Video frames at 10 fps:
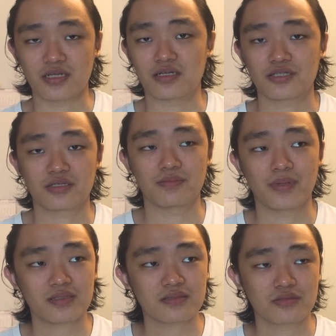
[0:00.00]
the shuttle
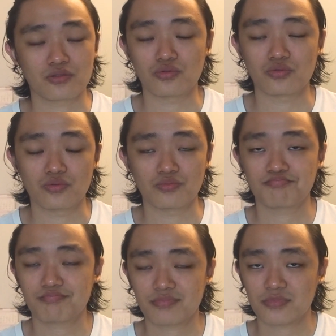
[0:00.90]
bus to
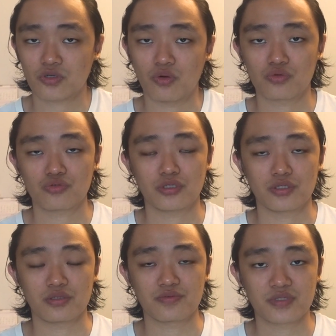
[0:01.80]
go to the
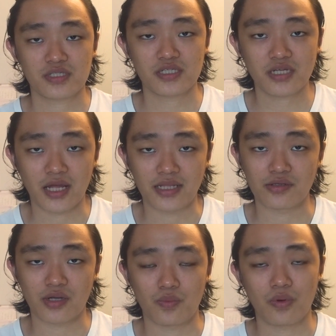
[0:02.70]
university, and
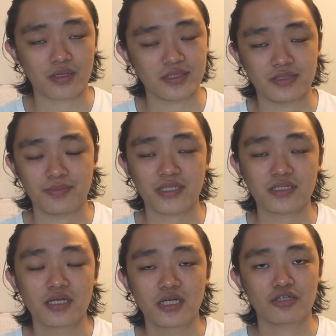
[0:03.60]
you can walk a little bit
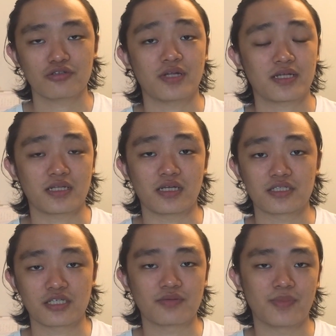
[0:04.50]
to take the
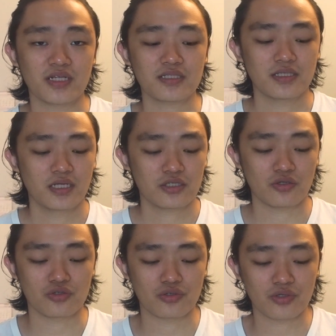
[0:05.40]
shuttle bus,
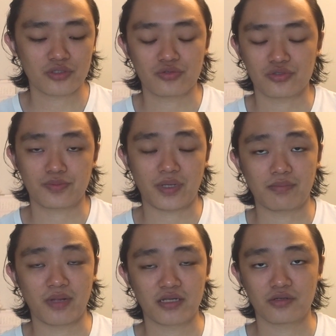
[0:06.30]
so you don't need to
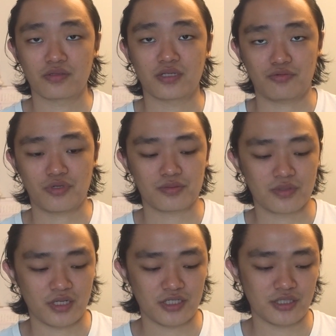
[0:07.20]
spend money on the
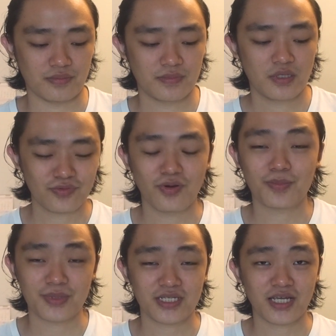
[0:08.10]
transportation. For
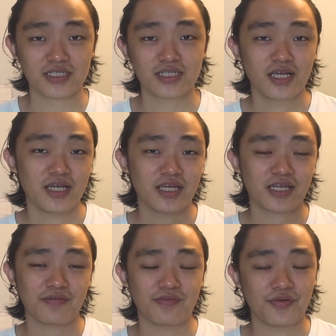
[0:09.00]
BTS, it
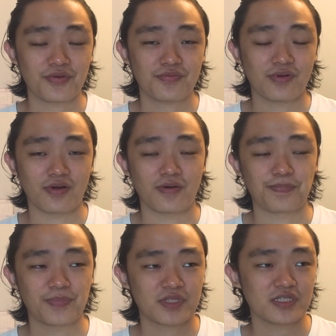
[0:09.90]
can vary
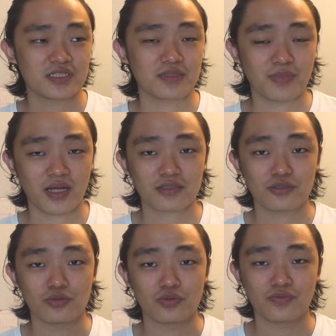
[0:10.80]
from 16 baht
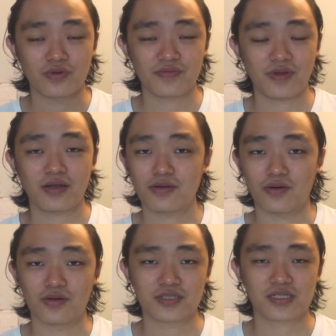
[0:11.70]
to 45
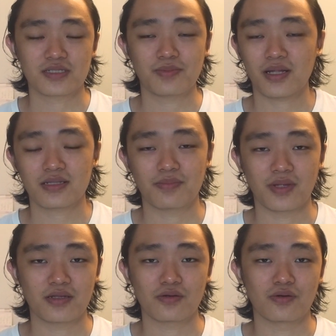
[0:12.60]
or 60 baht
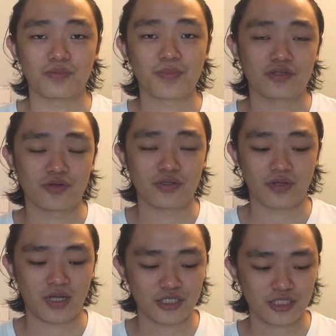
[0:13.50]
depending on your
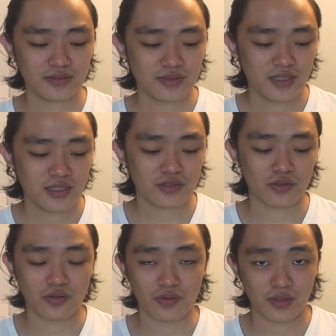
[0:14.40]
location.
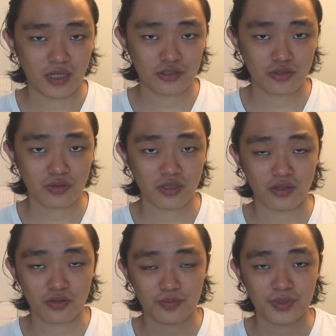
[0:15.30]
So I took a
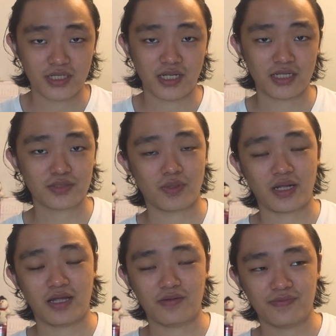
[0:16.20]
lot of BTS when
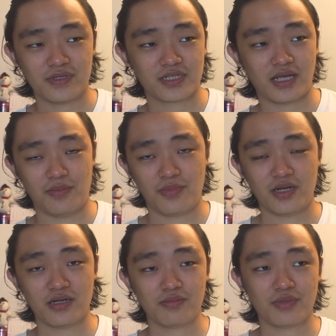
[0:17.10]
I first came
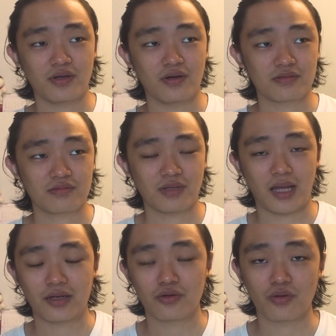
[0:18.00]
here because
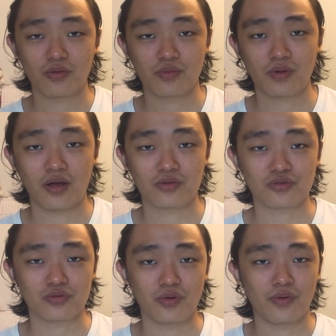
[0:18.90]
I don't know how
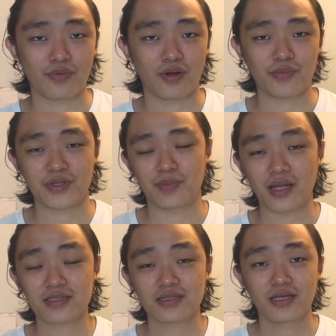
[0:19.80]
to go around with the
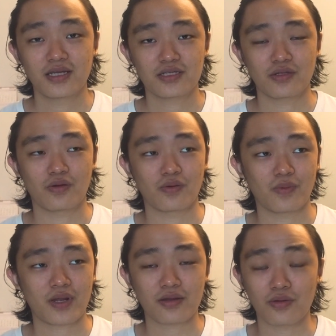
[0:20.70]
bus. So
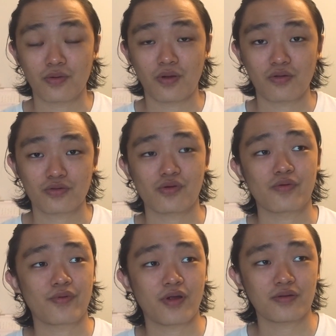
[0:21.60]
when I know how to
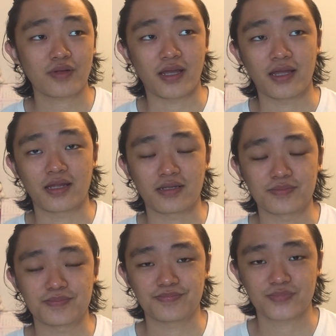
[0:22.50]
go around
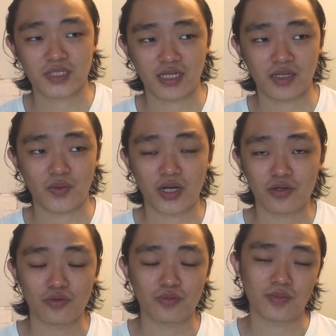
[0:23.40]
and when I
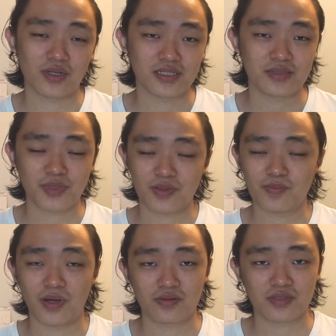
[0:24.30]
know a little bit
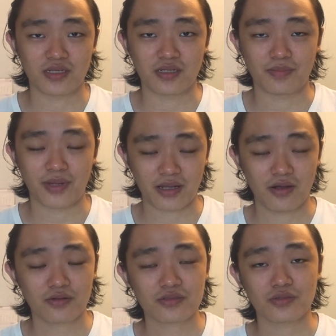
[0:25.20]
about the
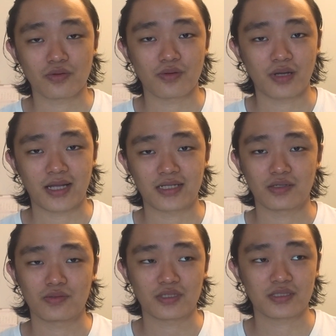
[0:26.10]
Bangkok, so I
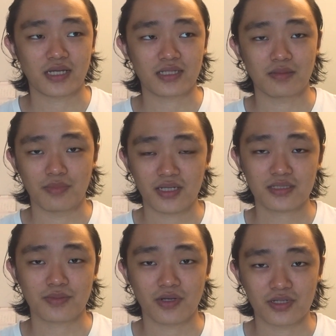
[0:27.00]
only take the bus
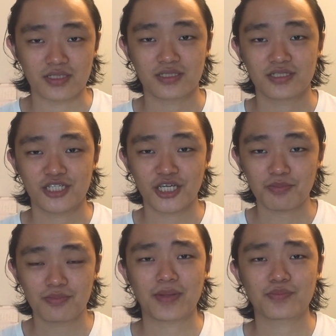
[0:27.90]
because it's
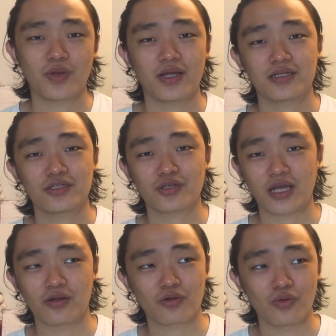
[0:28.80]
cheap. But when you
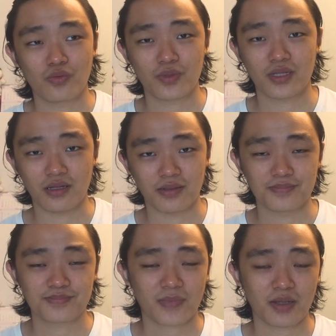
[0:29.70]
cannot go with the
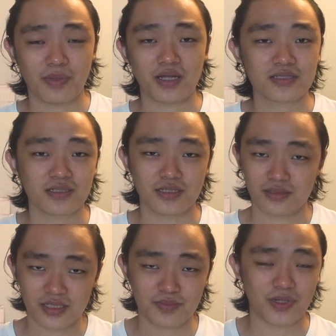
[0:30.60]
bus,
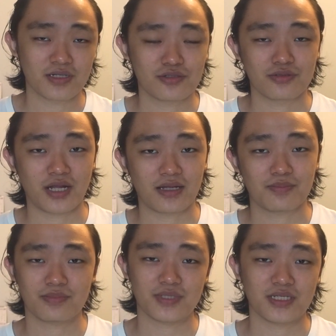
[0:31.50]
it's better to take
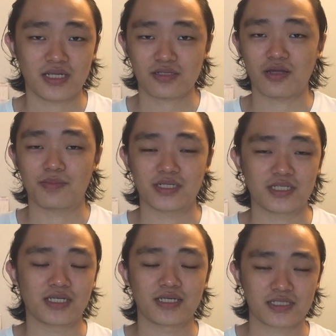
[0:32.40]
BTS or
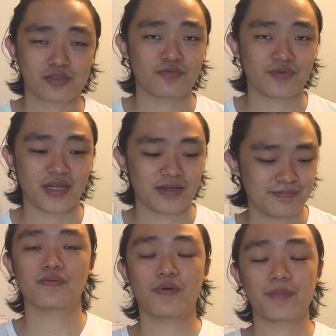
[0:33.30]
MRT. It's convenient.
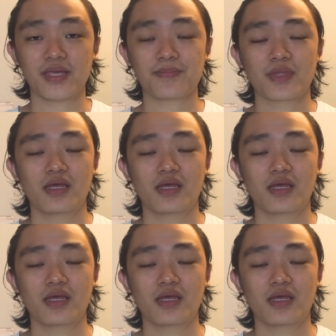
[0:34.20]
For me,